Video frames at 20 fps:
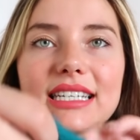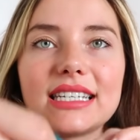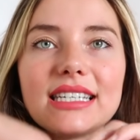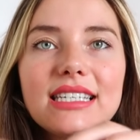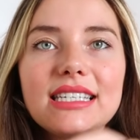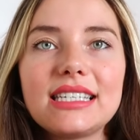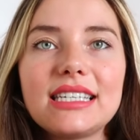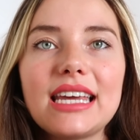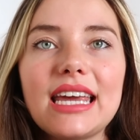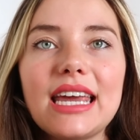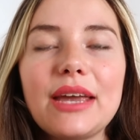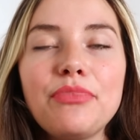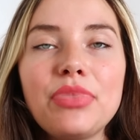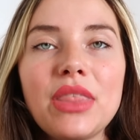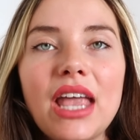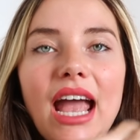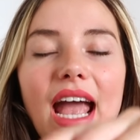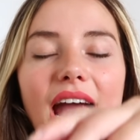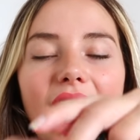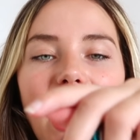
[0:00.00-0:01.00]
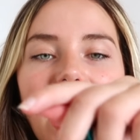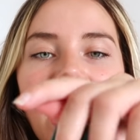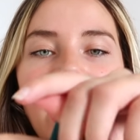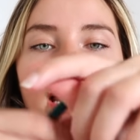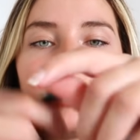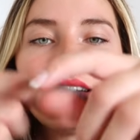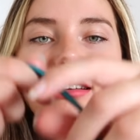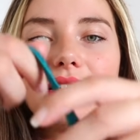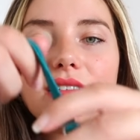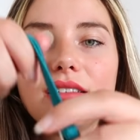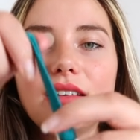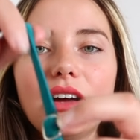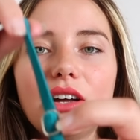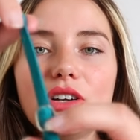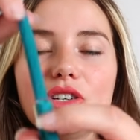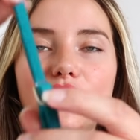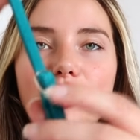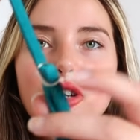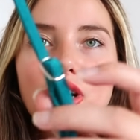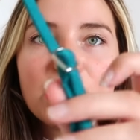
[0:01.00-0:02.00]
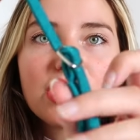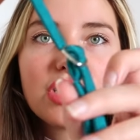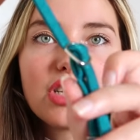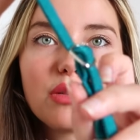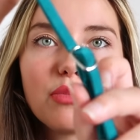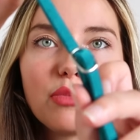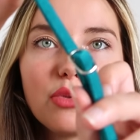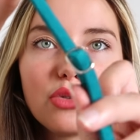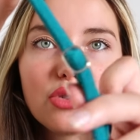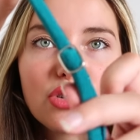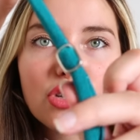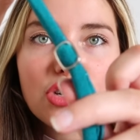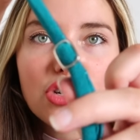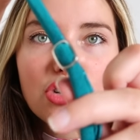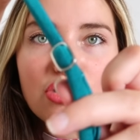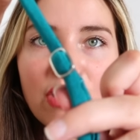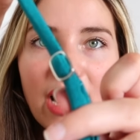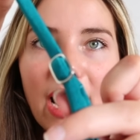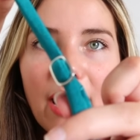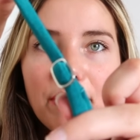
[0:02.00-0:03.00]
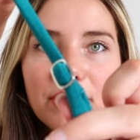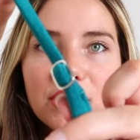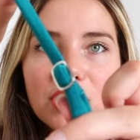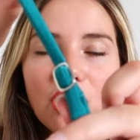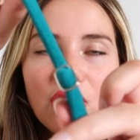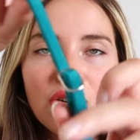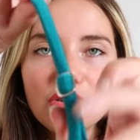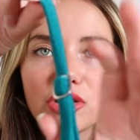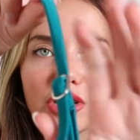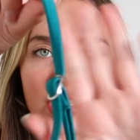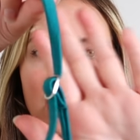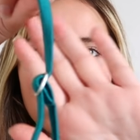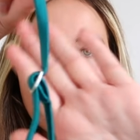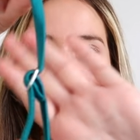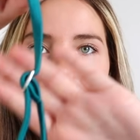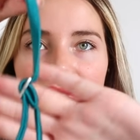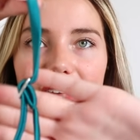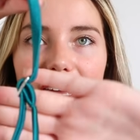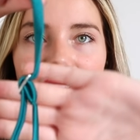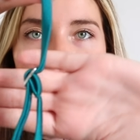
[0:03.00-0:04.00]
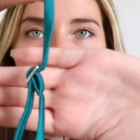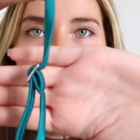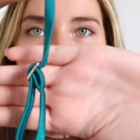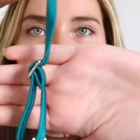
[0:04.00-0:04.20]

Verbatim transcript: can see and adjustable straps also something